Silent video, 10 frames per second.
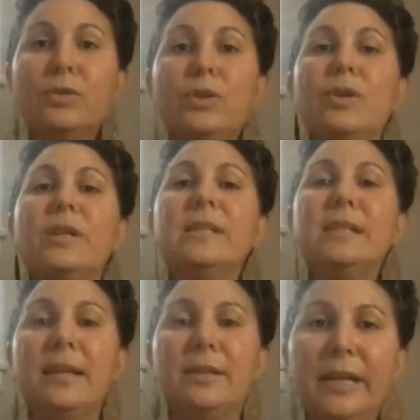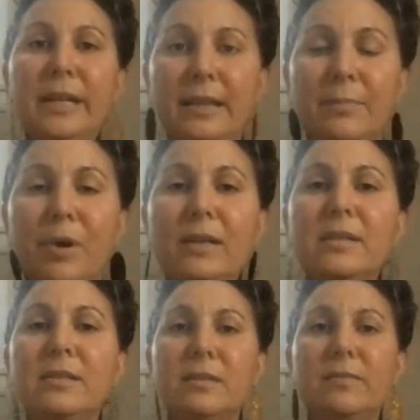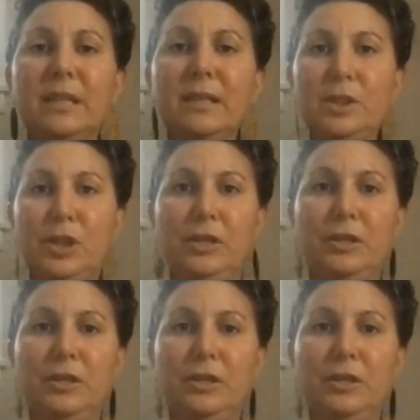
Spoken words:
You're accelerating the process of the exchange